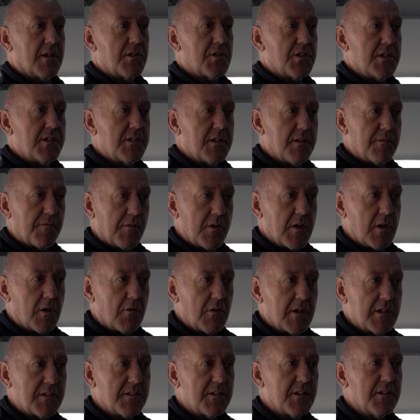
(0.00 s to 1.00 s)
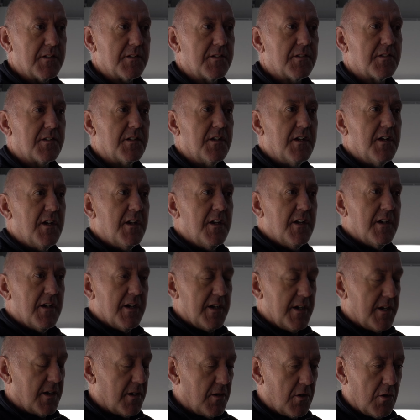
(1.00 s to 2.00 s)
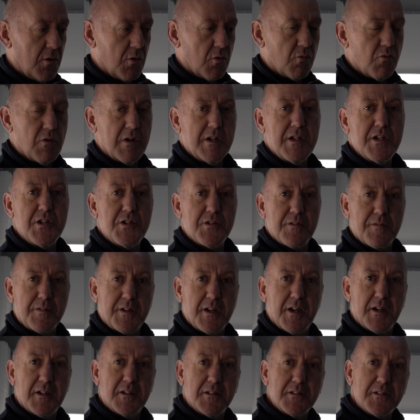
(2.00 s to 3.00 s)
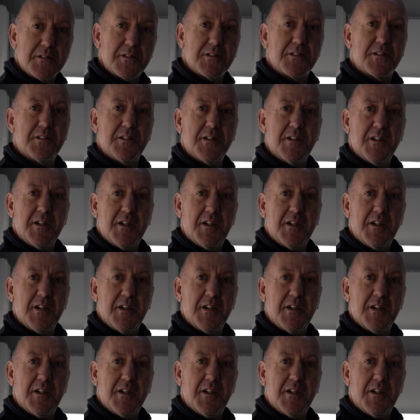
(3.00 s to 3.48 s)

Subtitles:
GT3 RSs in a whole range of colours,